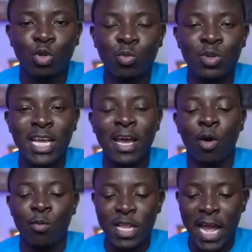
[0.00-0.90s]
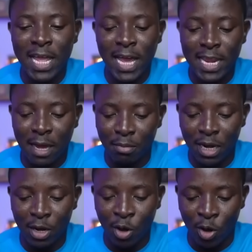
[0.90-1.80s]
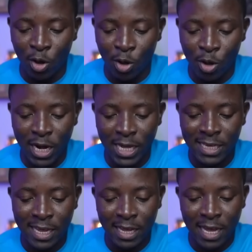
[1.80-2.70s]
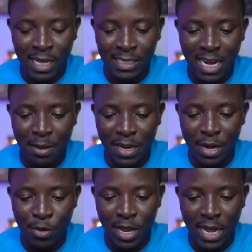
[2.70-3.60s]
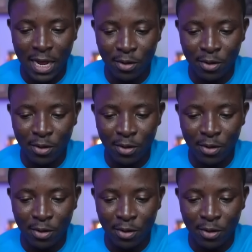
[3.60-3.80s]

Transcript: Do you say, oh, when you're here, dang, Billy, no, and I say, Asana Baniwe, I